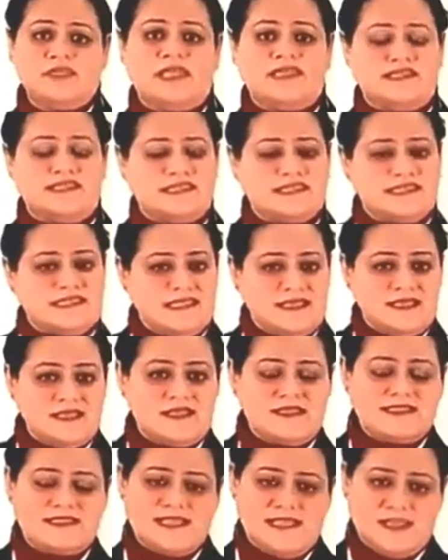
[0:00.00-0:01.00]
that the
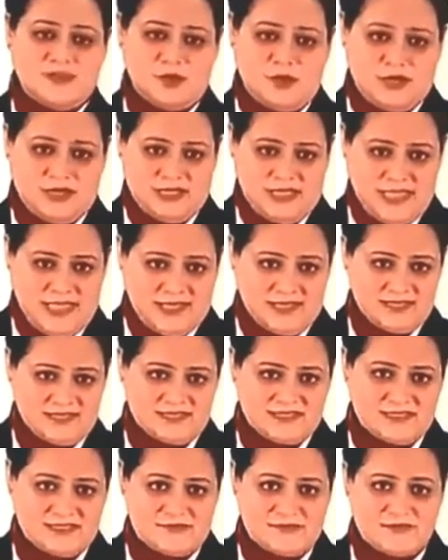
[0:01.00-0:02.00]
single-celled
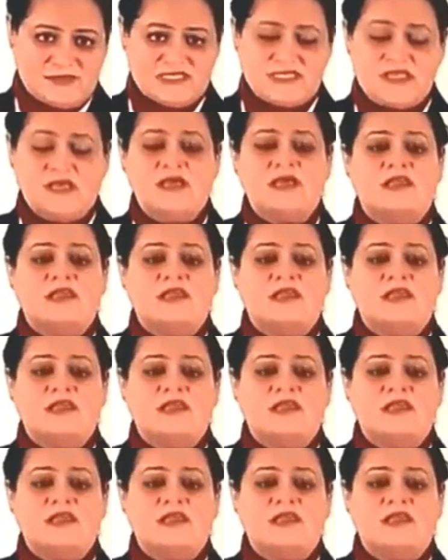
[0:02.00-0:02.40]
organisms